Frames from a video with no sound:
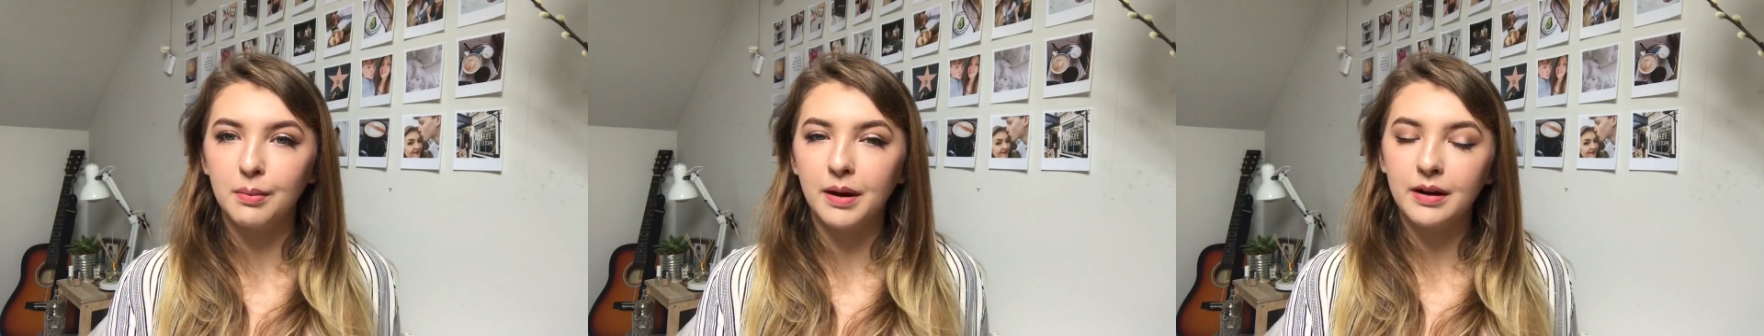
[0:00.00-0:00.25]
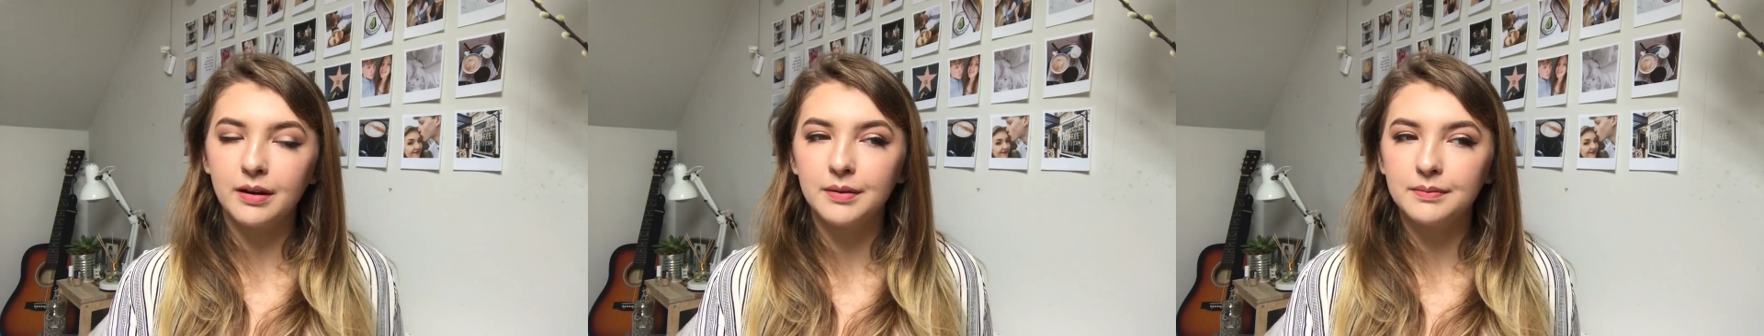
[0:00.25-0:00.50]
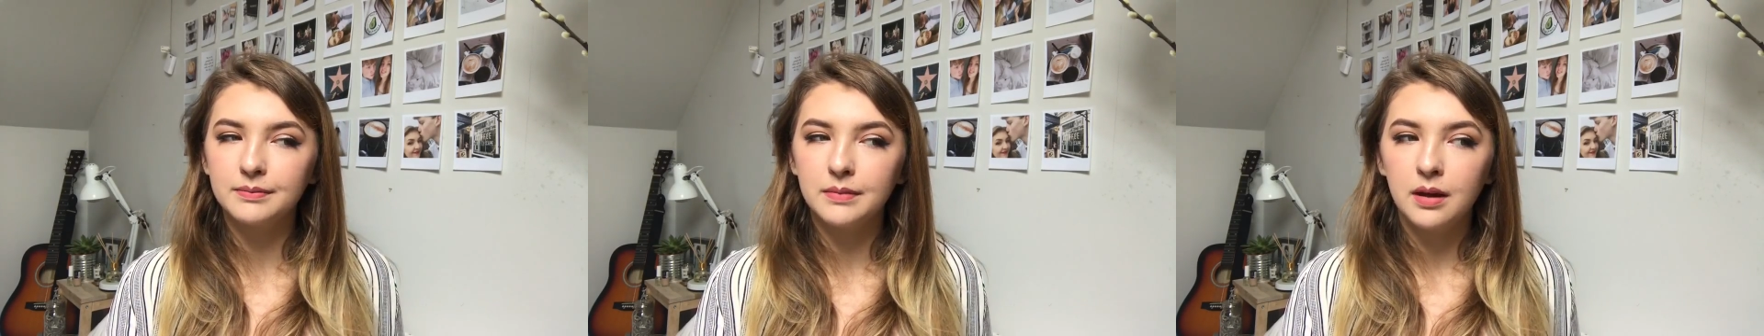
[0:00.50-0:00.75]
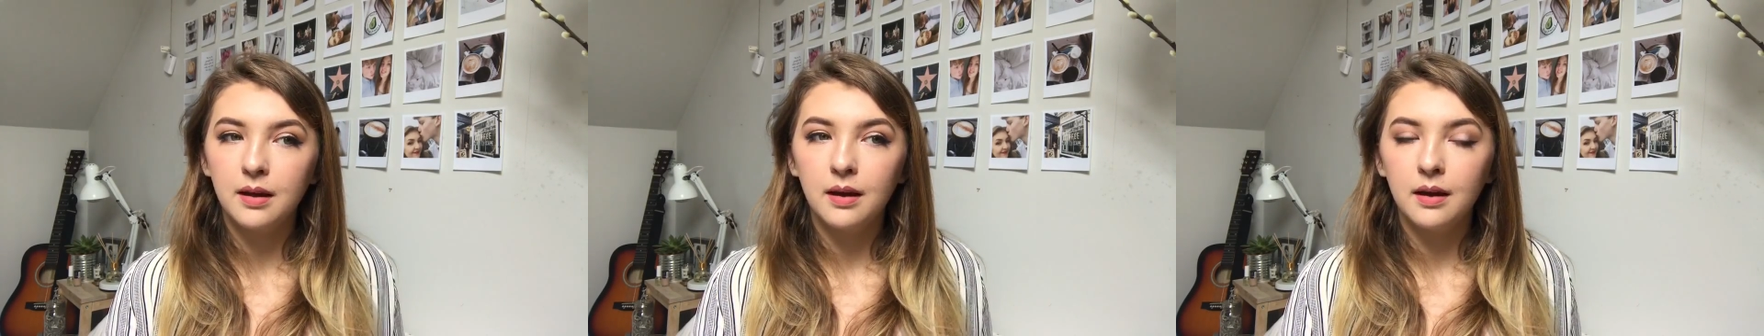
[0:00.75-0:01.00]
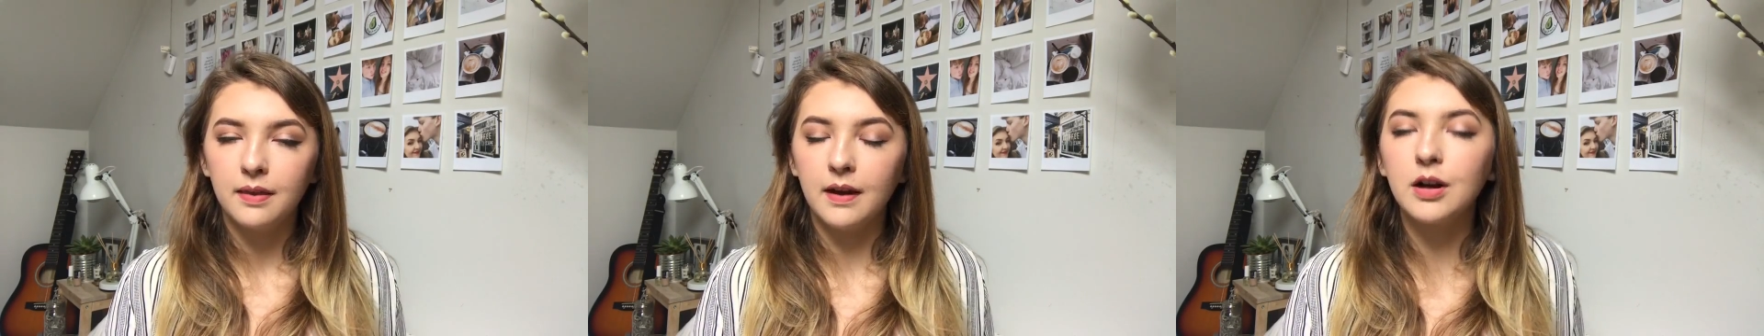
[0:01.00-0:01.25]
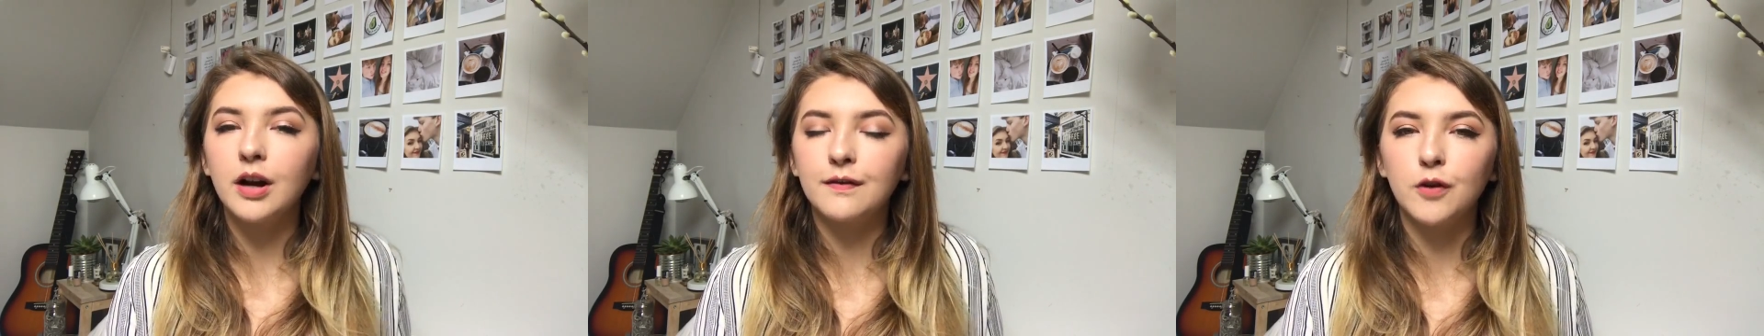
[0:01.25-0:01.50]
break.
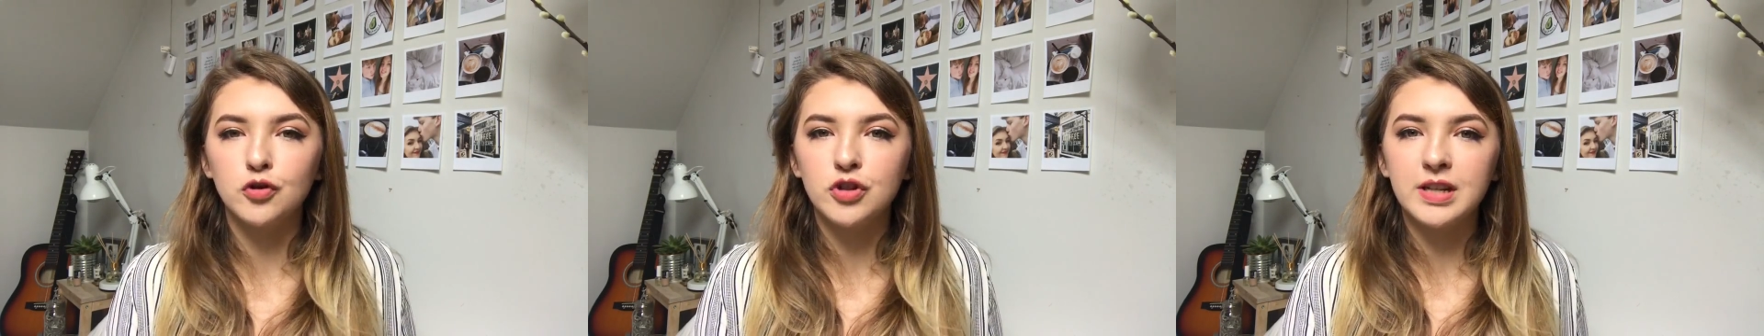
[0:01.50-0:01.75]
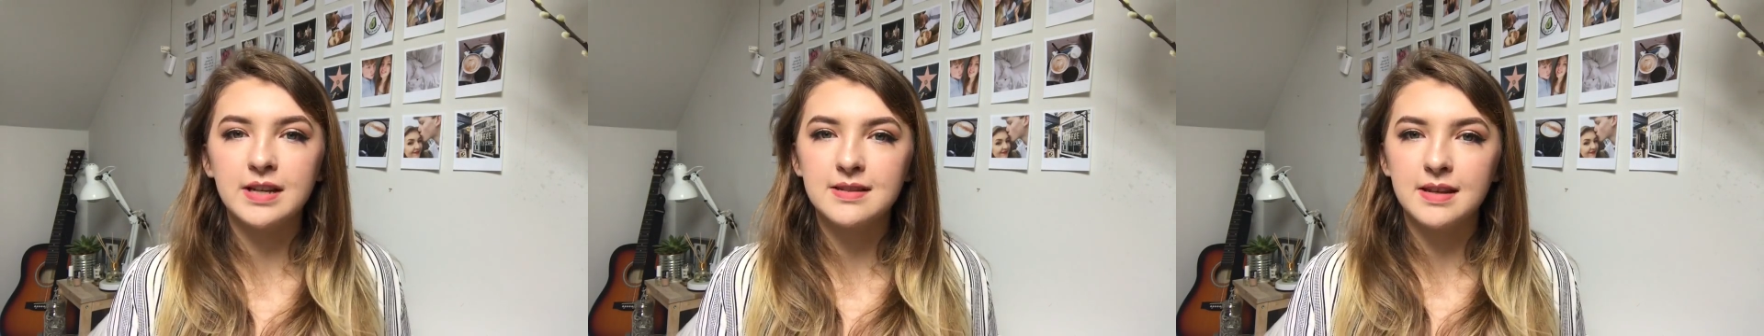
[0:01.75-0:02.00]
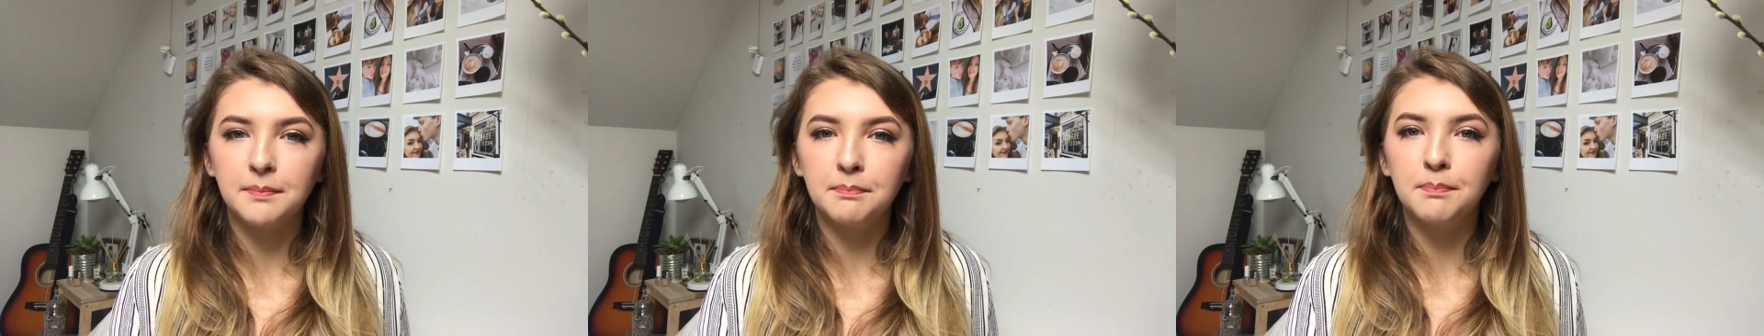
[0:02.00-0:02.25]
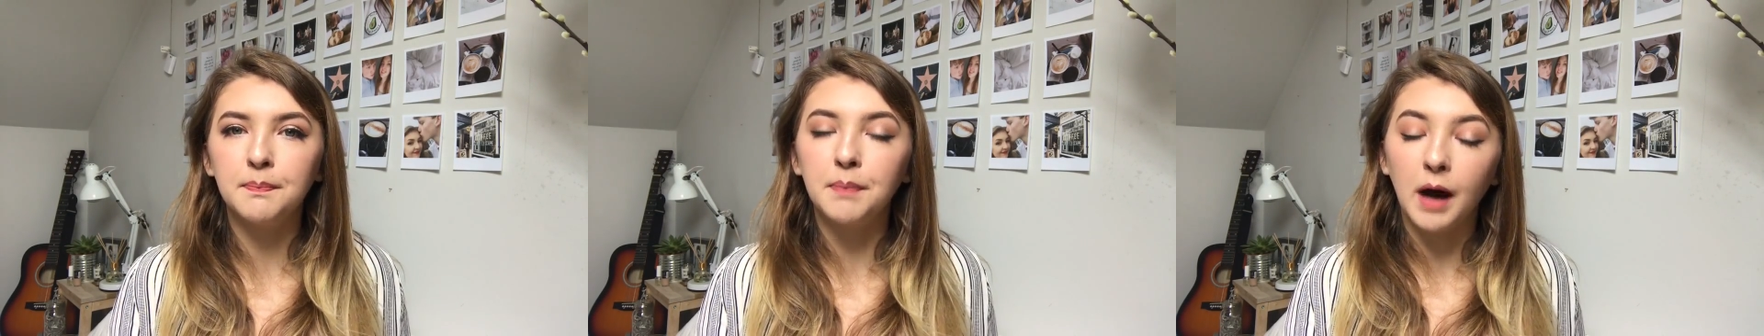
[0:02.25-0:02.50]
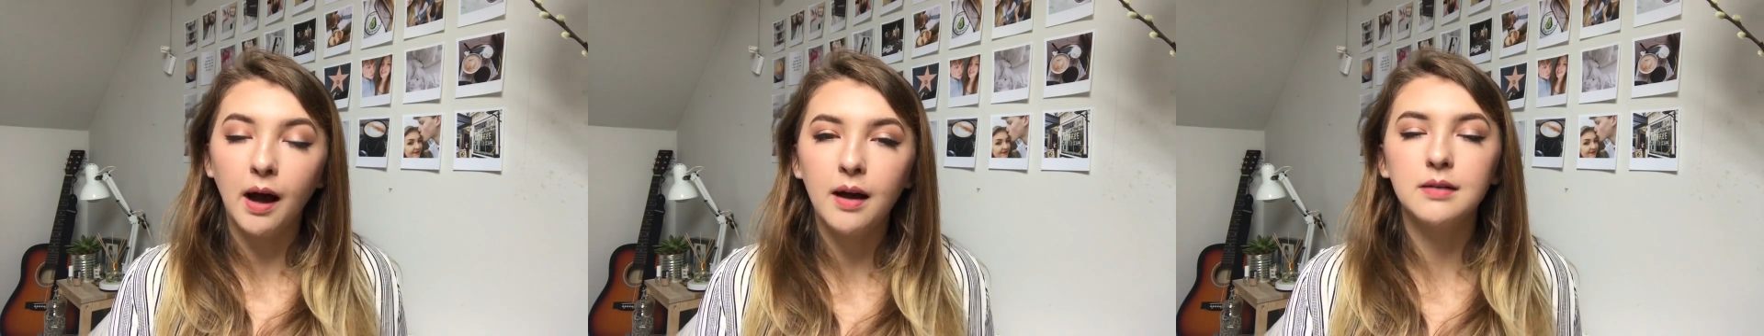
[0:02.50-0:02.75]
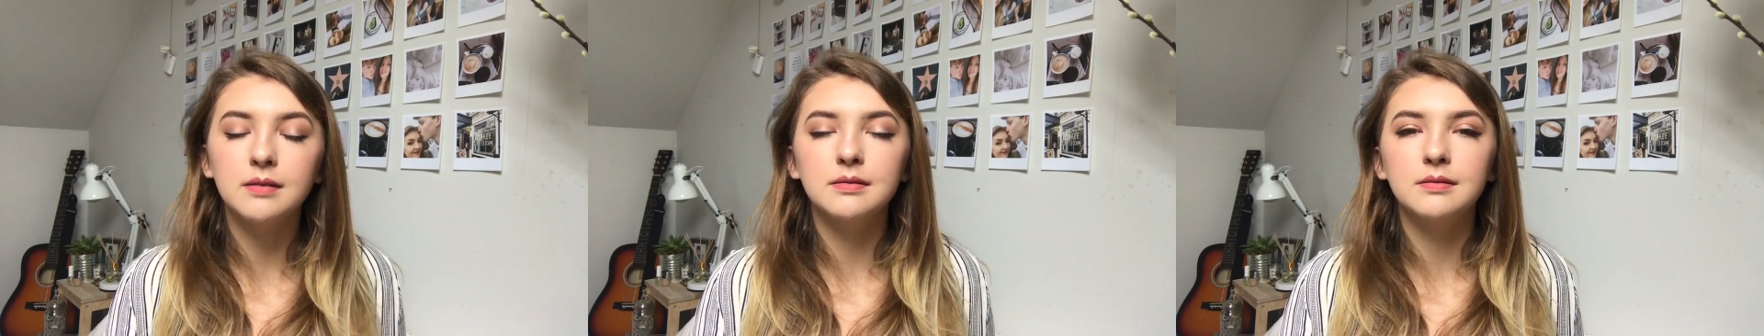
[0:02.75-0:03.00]
That kind of contradicts it, but